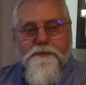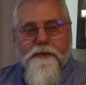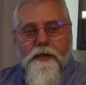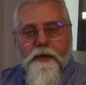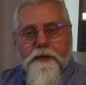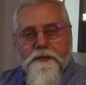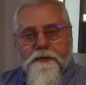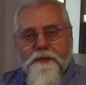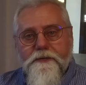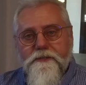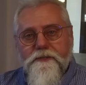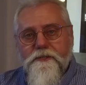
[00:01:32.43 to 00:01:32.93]

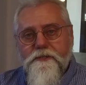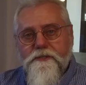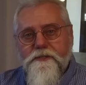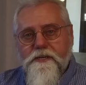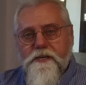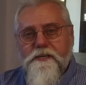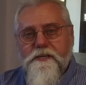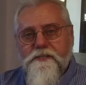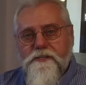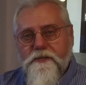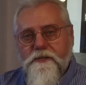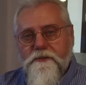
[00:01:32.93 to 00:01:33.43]
that into
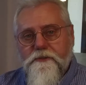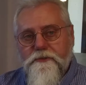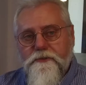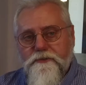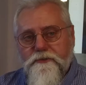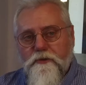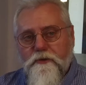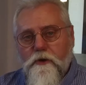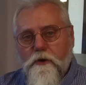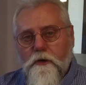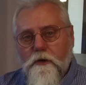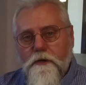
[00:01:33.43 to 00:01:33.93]
teaching the
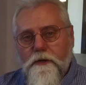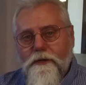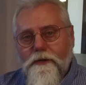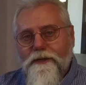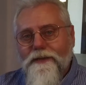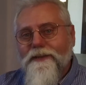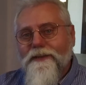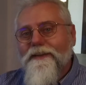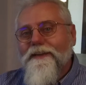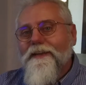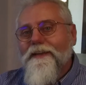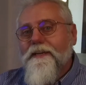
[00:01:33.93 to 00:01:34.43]
song
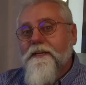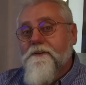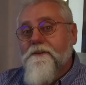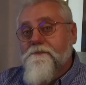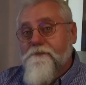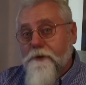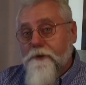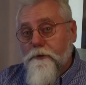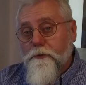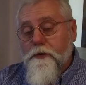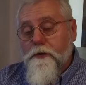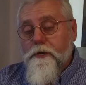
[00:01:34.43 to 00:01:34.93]
in a
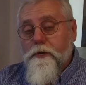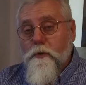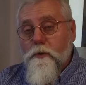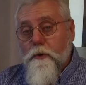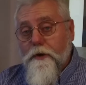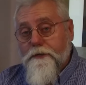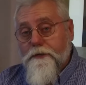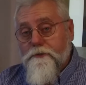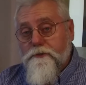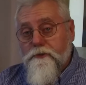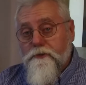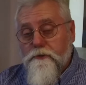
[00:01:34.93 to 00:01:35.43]
very
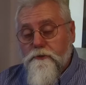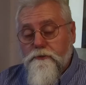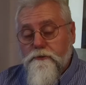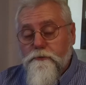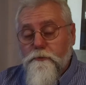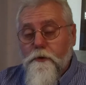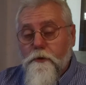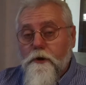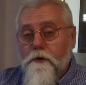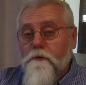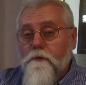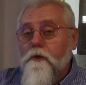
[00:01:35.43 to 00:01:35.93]
quick
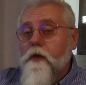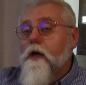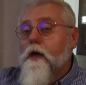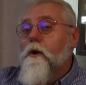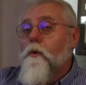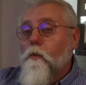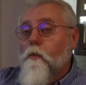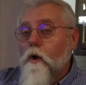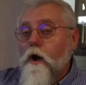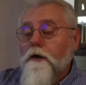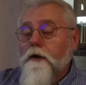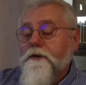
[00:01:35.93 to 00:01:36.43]
turnaround.
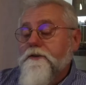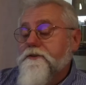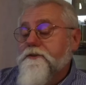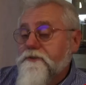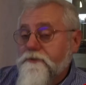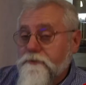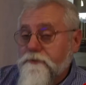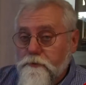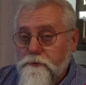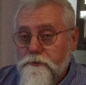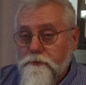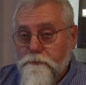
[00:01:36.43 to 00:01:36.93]
Walk
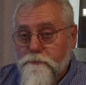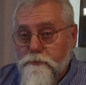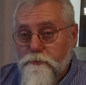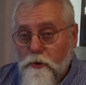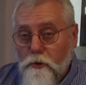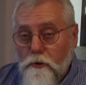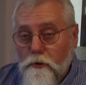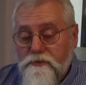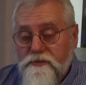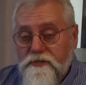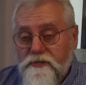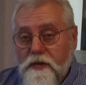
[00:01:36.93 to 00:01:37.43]
us through the
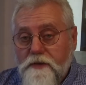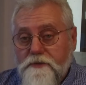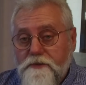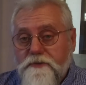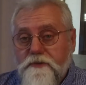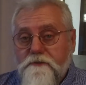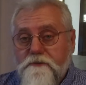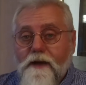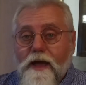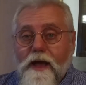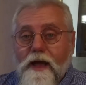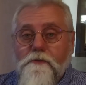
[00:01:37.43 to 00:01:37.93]
process
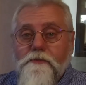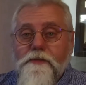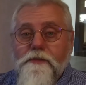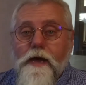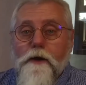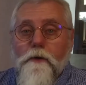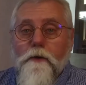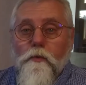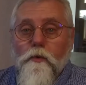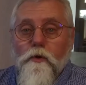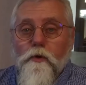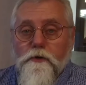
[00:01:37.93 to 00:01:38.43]
of how
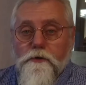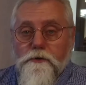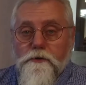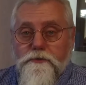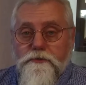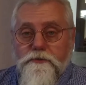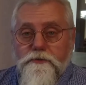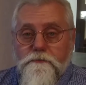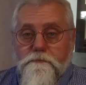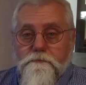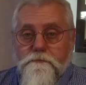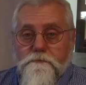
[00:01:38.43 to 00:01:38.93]
that works.